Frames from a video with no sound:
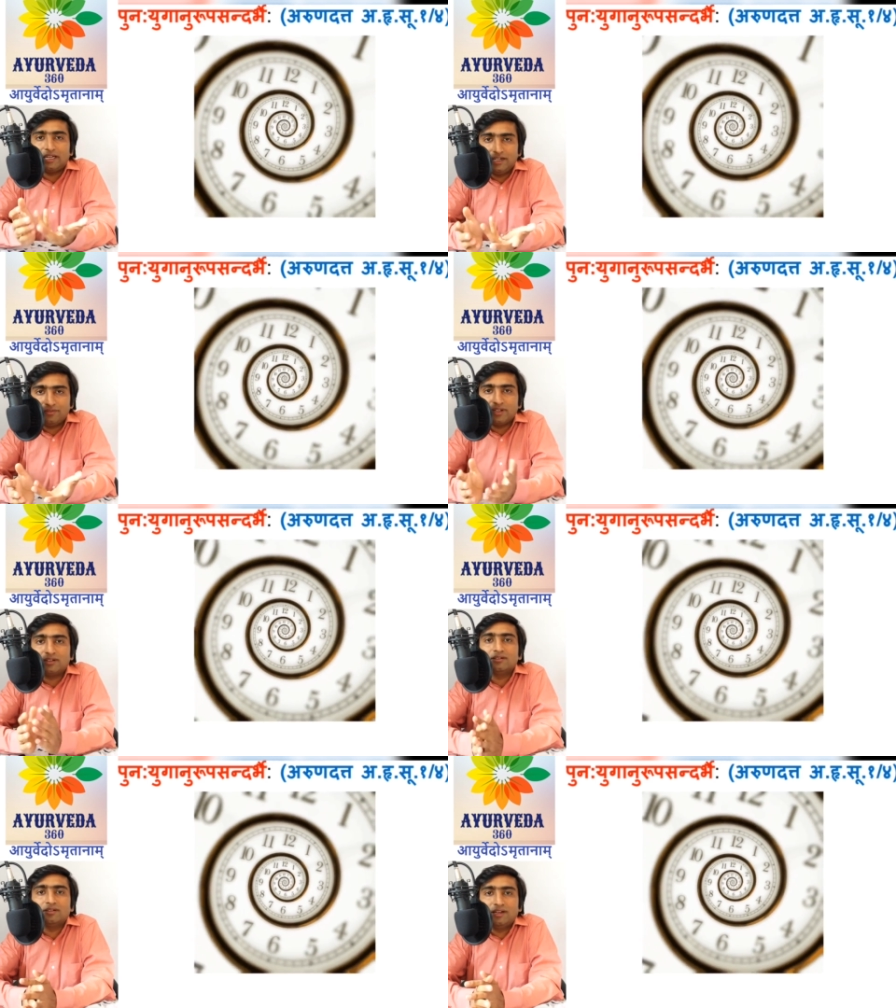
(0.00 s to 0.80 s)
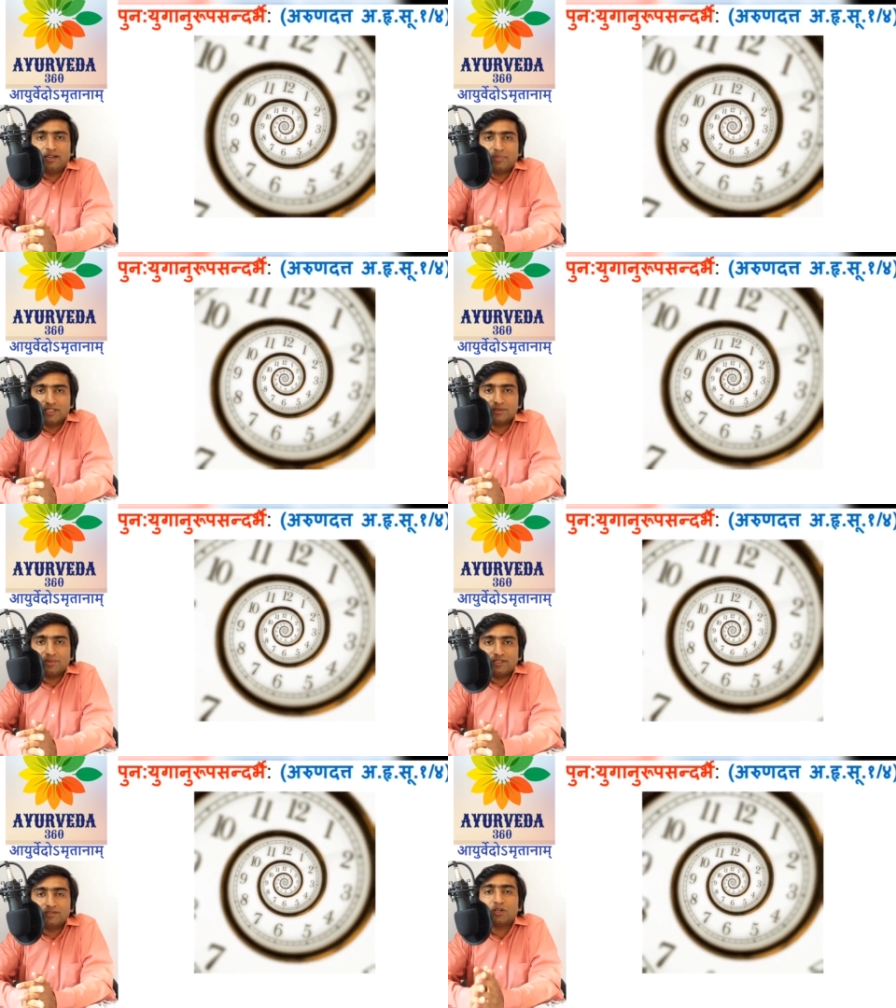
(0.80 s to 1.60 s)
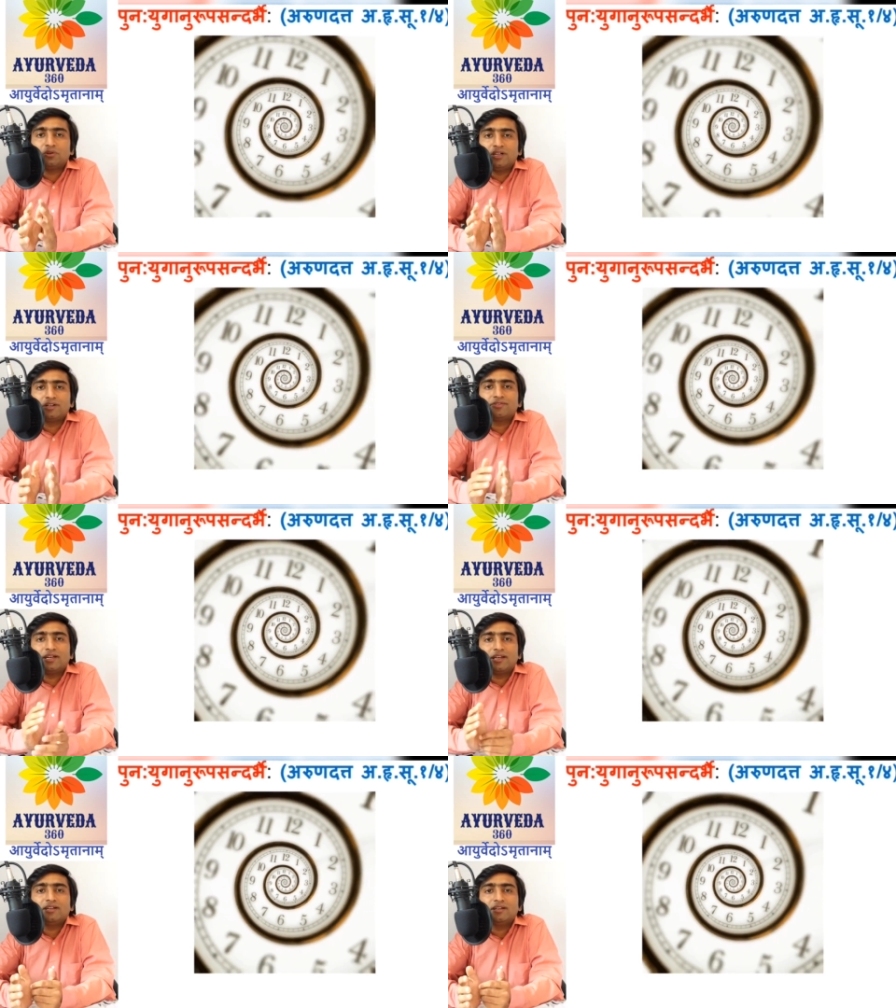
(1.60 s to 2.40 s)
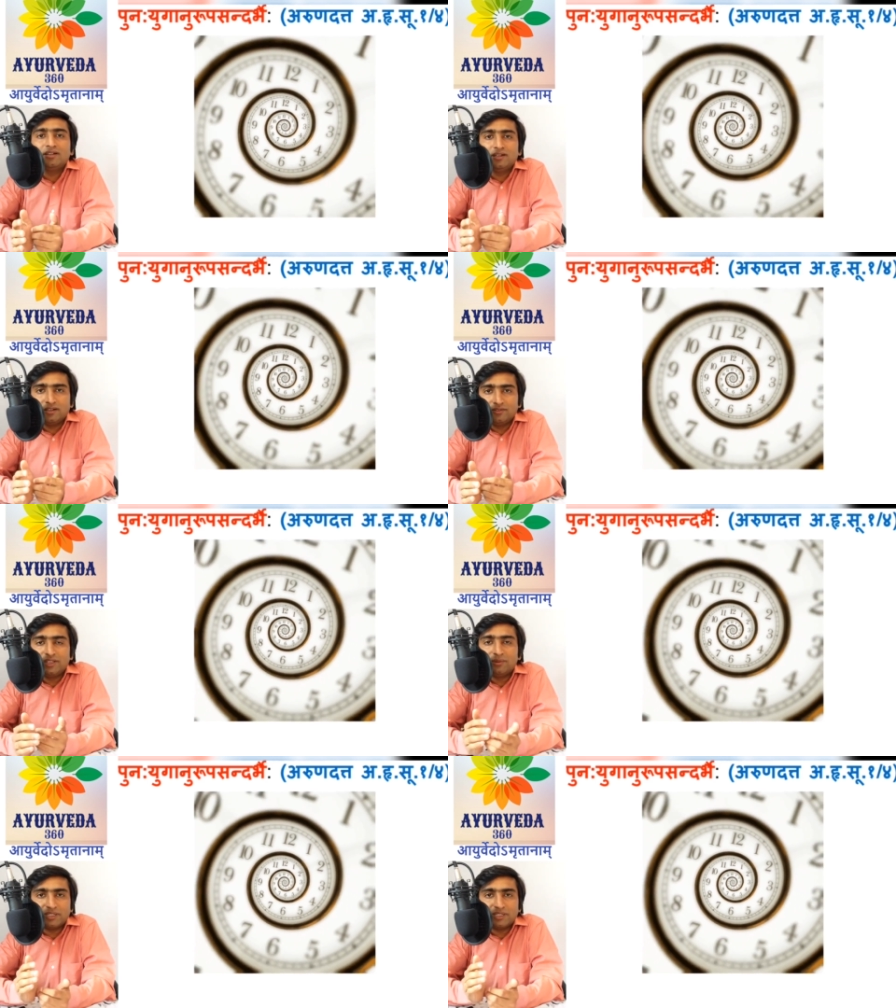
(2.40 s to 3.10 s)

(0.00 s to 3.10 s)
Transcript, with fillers: scientific uh, like principles without interfering with the